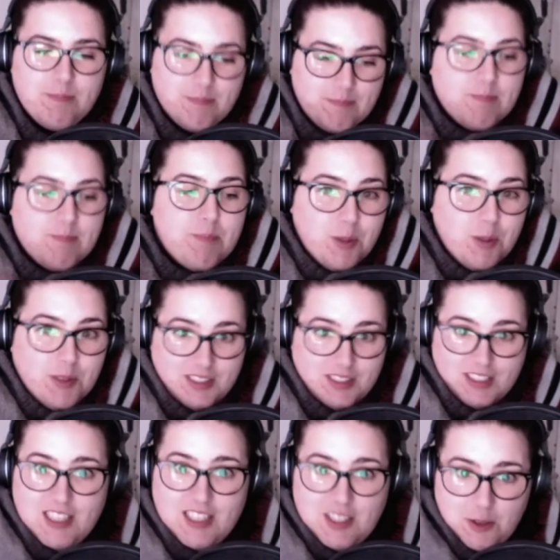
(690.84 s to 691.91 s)
put
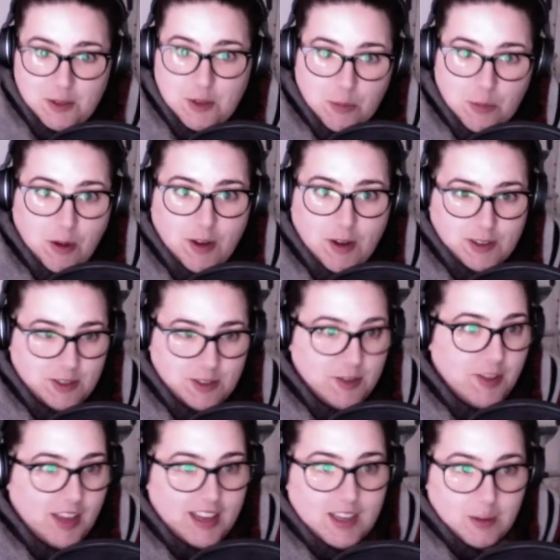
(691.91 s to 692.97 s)
into your products so
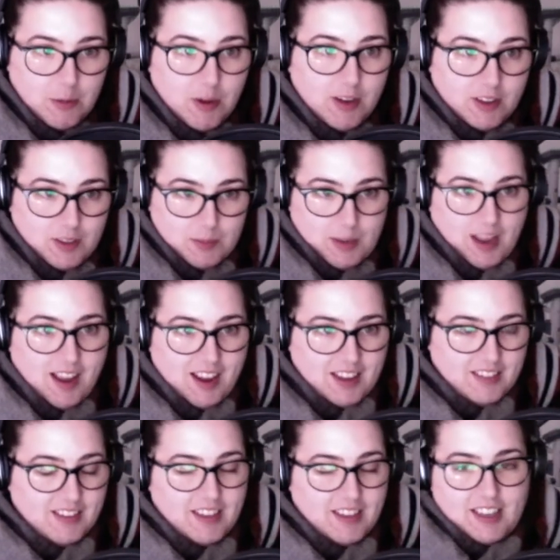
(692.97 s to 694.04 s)
that it works
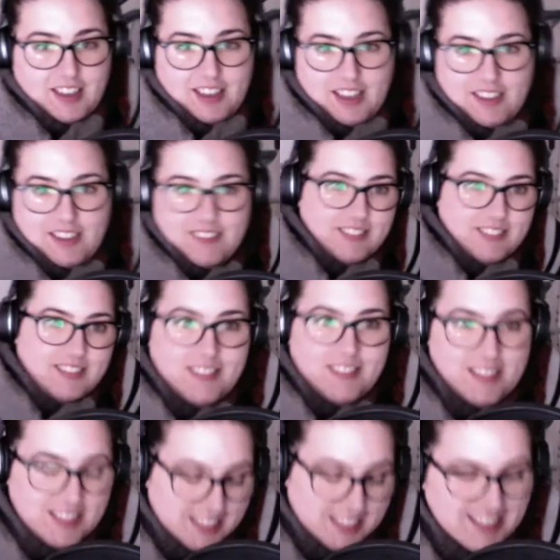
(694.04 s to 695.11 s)
behind. And
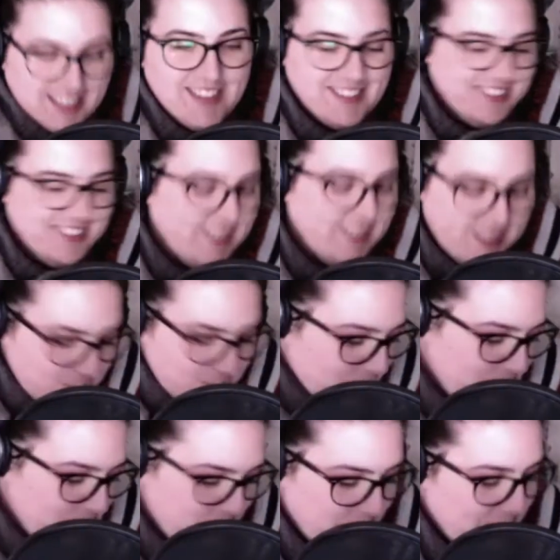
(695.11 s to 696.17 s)
it just, it
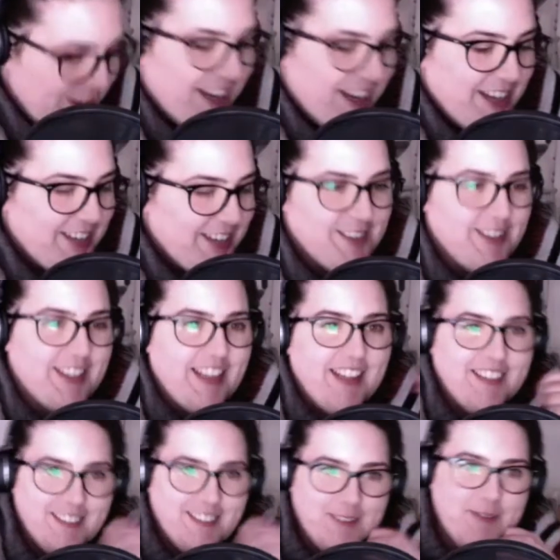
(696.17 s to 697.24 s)
blows my mind how you're doing that.
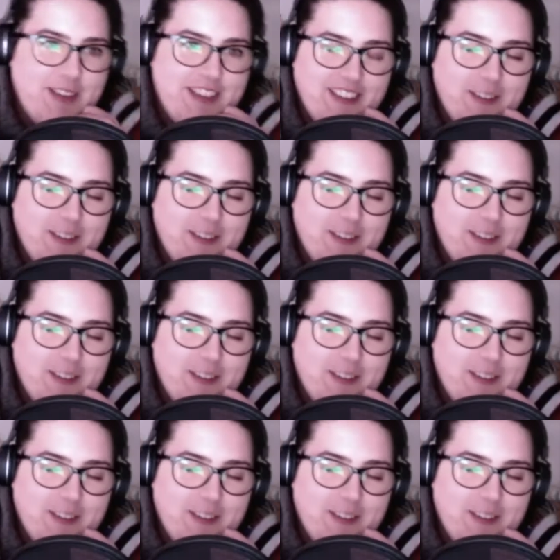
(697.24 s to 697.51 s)
It's amazing.